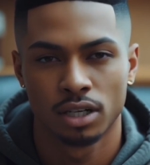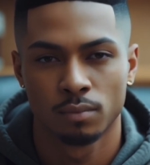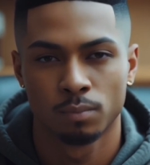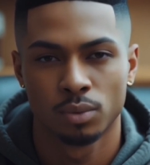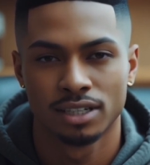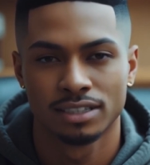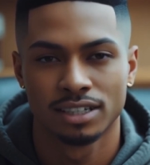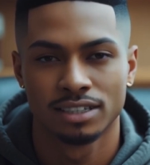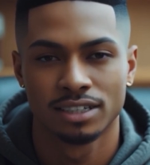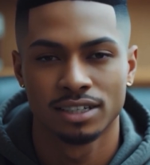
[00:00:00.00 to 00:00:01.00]

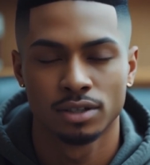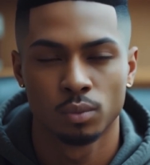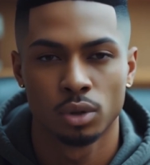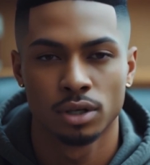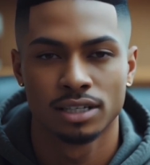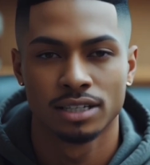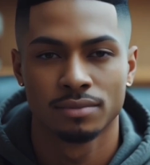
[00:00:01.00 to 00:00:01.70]
unprecedented inequality.